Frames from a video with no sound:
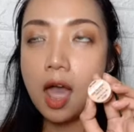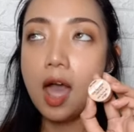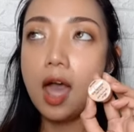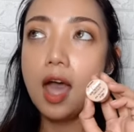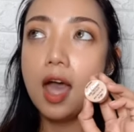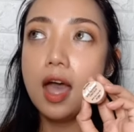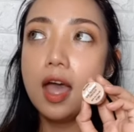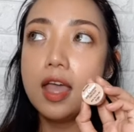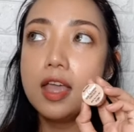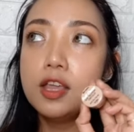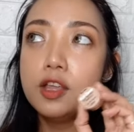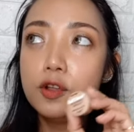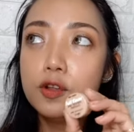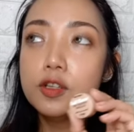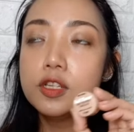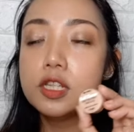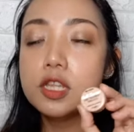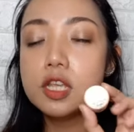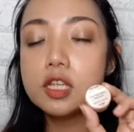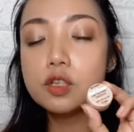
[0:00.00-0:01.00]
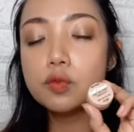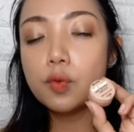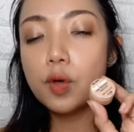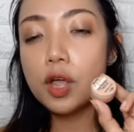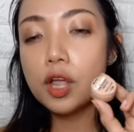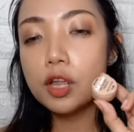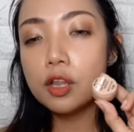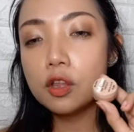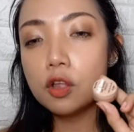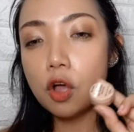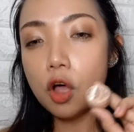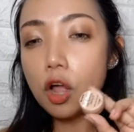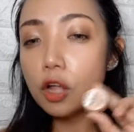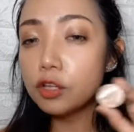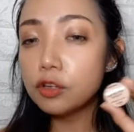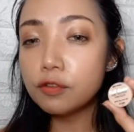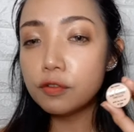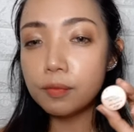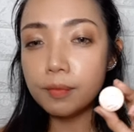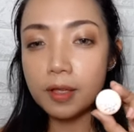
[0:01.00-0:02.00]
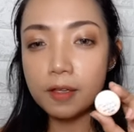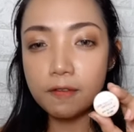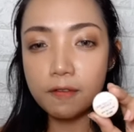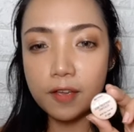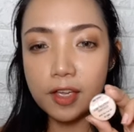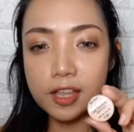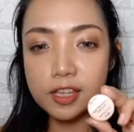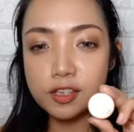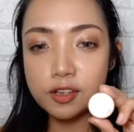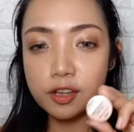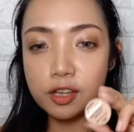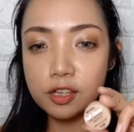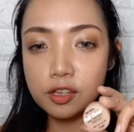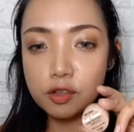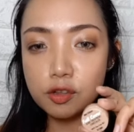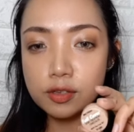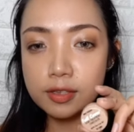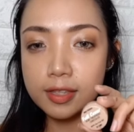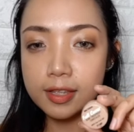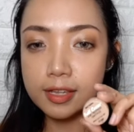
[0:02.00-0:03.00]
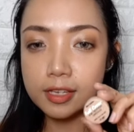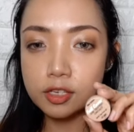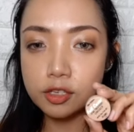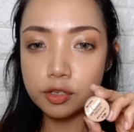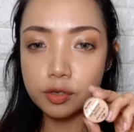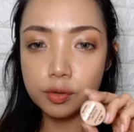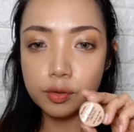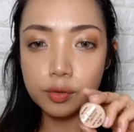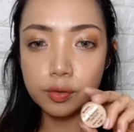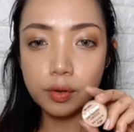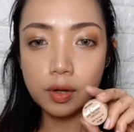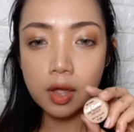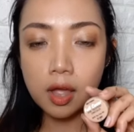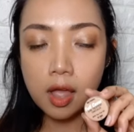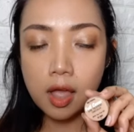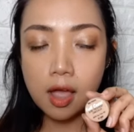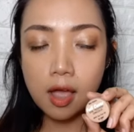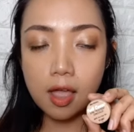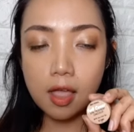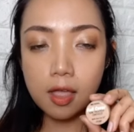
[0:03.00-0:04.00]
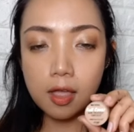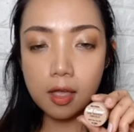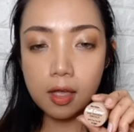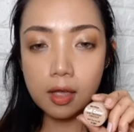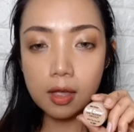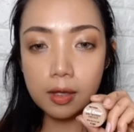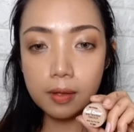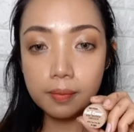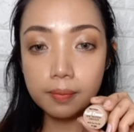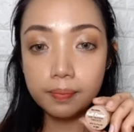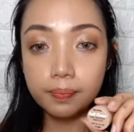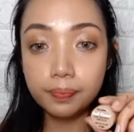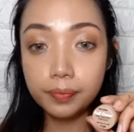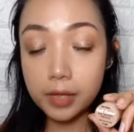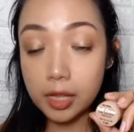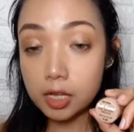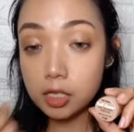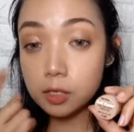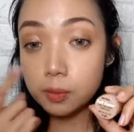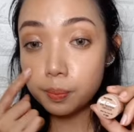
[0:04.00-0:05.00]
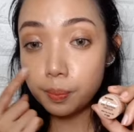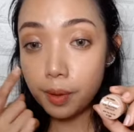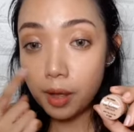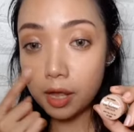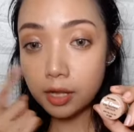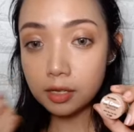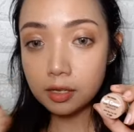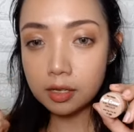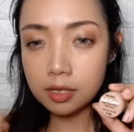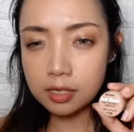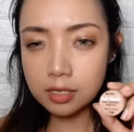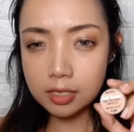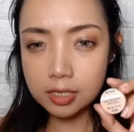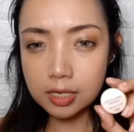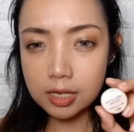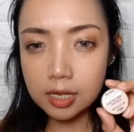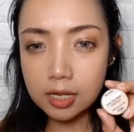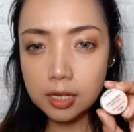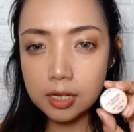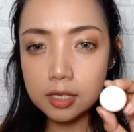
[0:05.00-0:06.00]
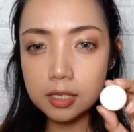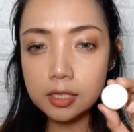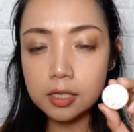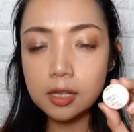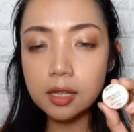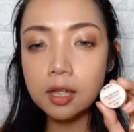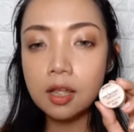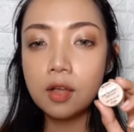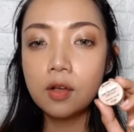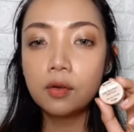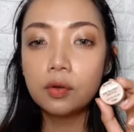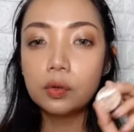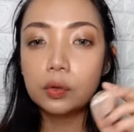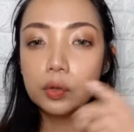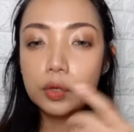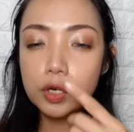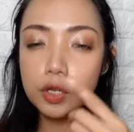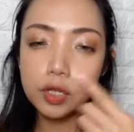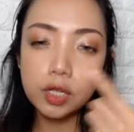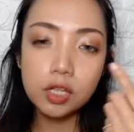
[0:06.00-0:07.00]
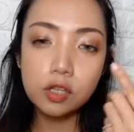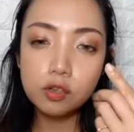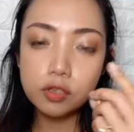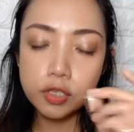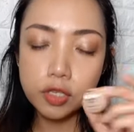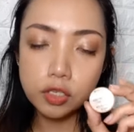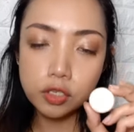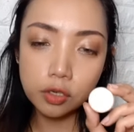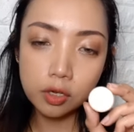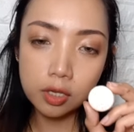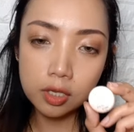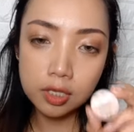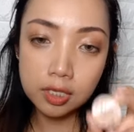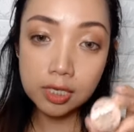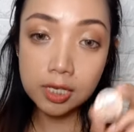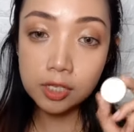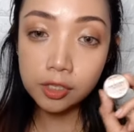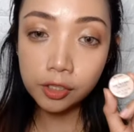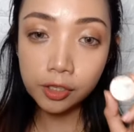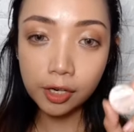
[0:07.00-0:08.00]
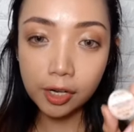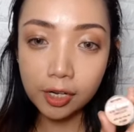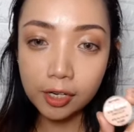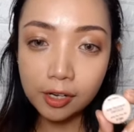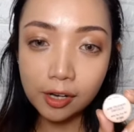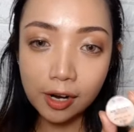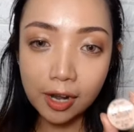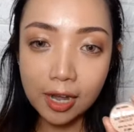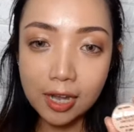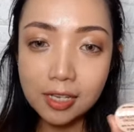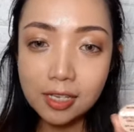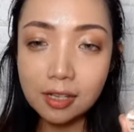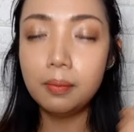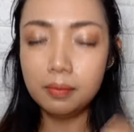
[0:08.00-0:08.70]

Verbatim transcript: I use this one all over my face you can use this to um, like spot conceal or you can use this to conceal your under eyes